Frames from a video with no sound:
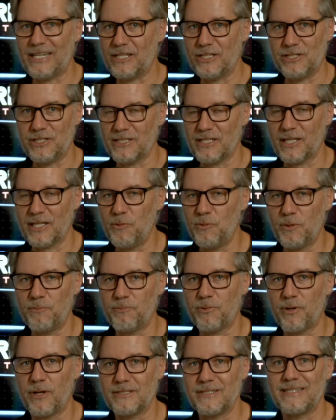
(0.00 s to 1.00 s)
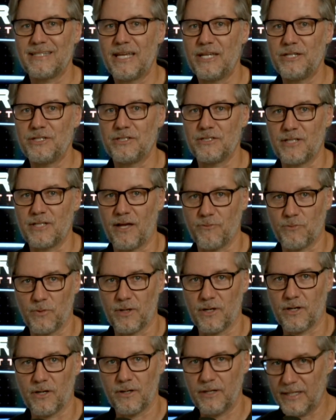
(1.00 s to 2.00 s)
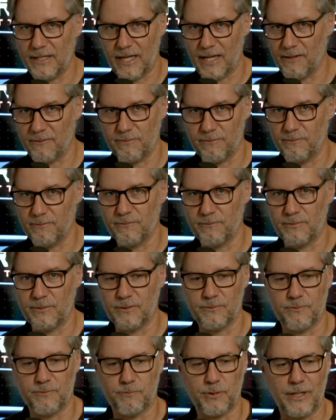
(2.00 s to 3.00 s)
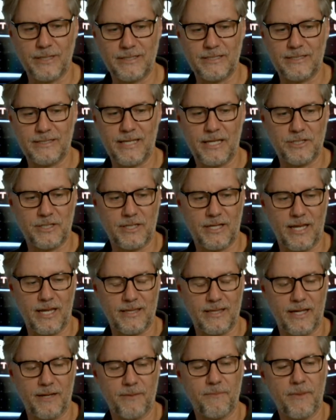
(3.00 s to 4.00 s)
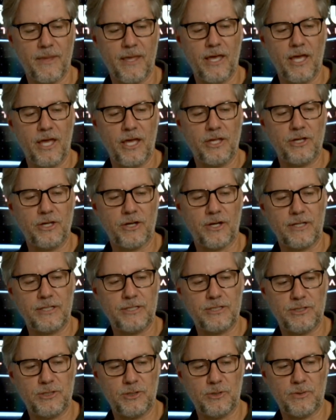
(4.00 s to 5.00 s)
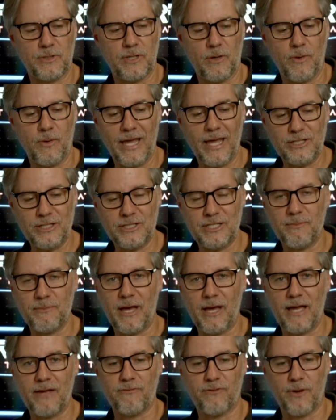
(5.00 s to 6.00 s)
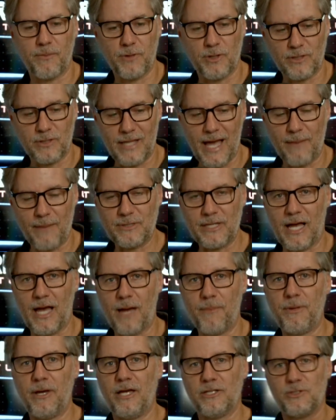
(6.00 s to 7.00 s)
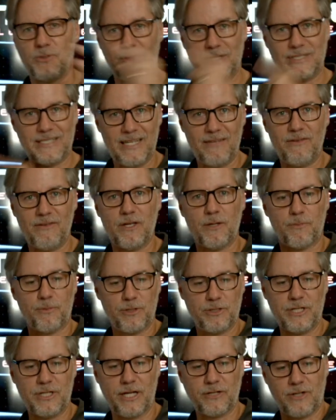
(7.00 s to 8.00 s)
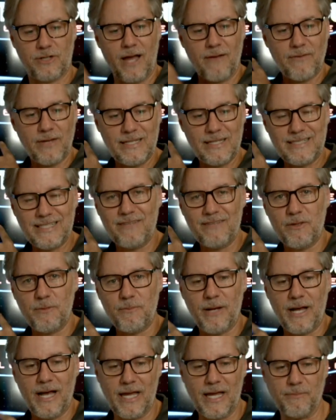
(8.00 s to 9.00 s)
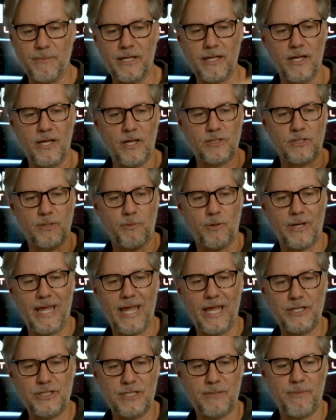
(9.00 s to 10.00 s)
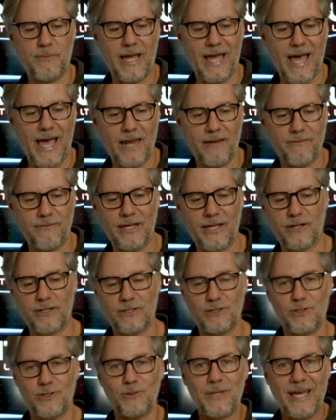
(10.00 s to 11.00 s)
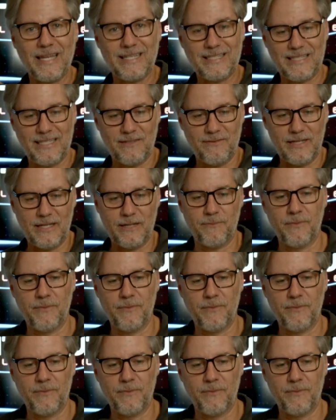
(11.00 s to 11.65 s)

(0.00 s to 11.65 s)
it just like you would presentation software or any kind of presentation kind of thing. You're going to go HDMI from your laptop to a TV or projector. I've got a TV behind me, so I'm going HDMI out of here to that TV.